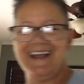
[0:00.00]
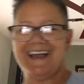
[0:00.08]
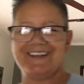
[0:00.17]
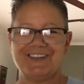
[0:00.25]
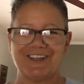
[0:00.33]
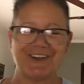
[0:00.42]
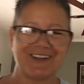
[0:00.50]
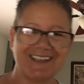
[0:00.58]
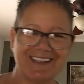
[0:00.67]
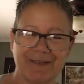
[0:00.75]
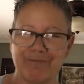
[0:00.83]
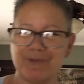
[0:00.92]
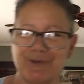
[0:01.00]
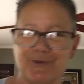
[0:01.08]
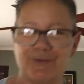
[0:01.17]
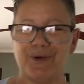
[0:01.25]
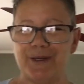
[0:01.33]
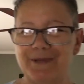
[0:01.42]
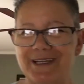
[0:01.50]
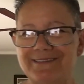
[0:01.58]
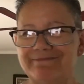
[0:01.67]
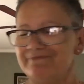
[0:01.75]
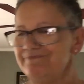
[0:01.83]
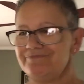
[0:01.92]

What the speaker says: And you know, the liberal women,